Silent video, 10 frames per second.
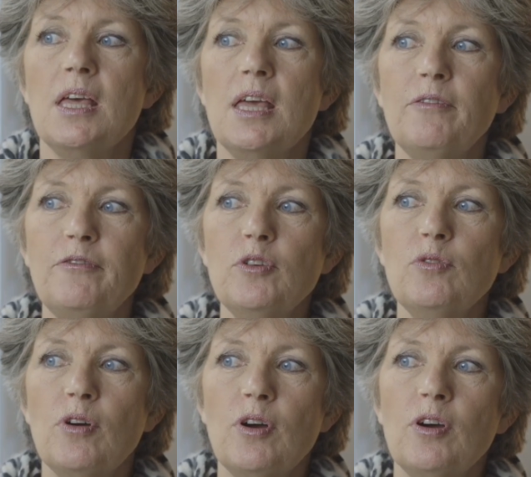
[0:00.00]
If
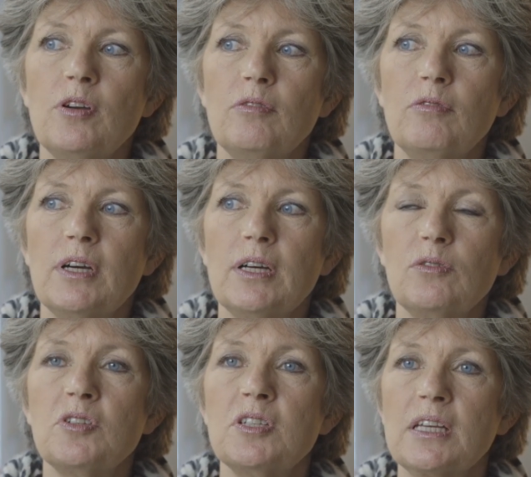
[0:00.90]
you earn around
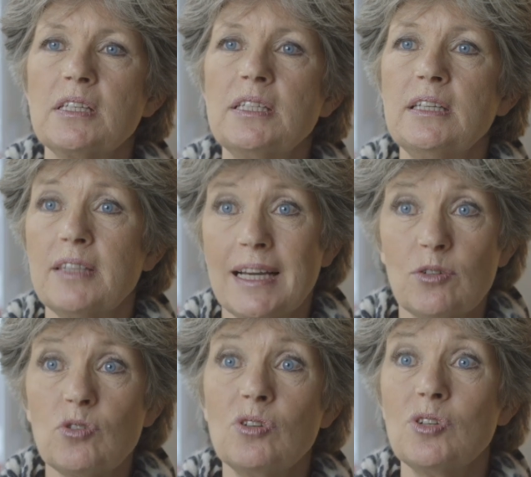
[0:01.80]

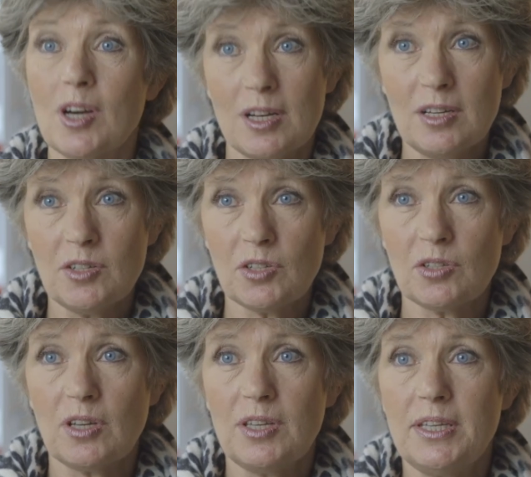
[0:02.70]

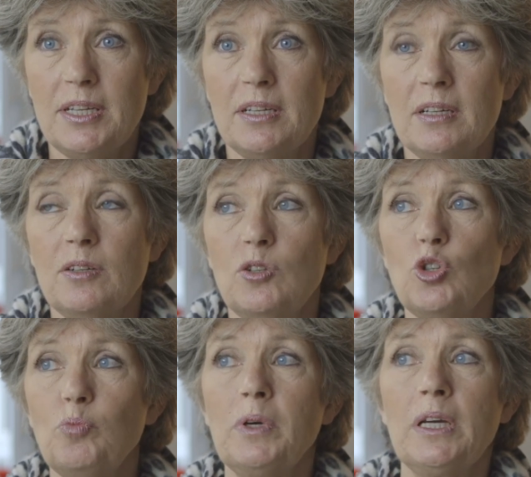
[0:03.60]
$60,000 a year,
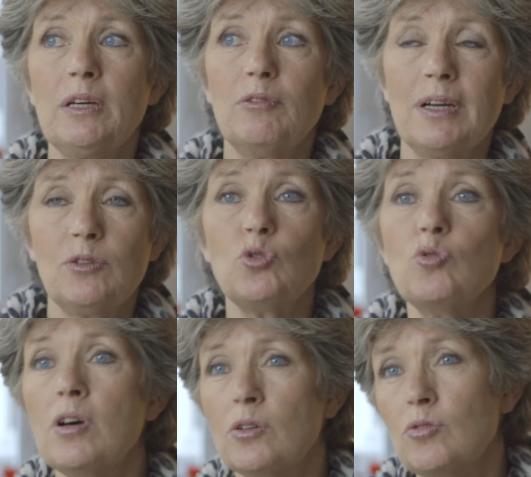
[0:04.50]
you pay around
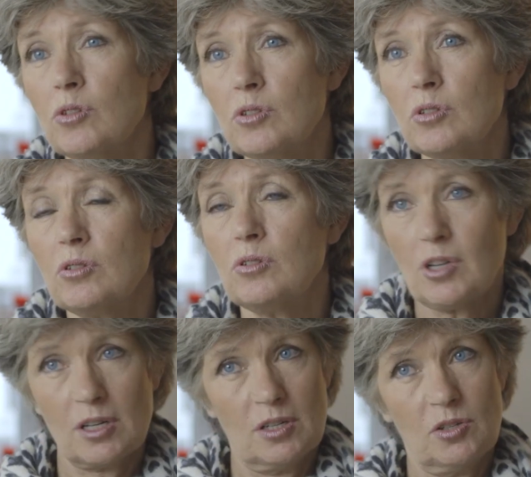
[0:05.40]

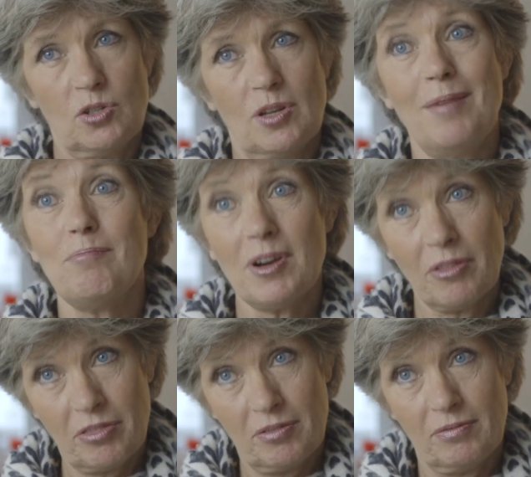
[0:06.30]
$200 a
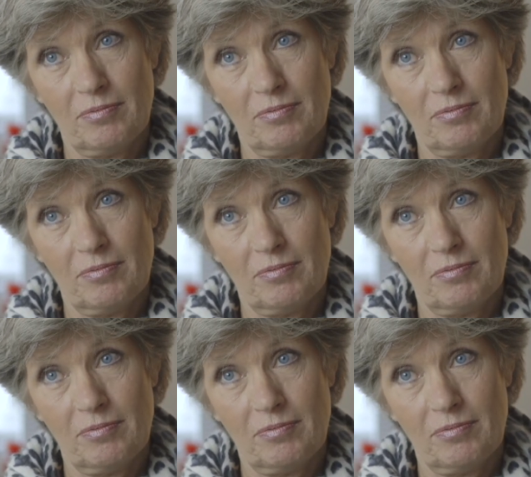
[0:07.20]
month.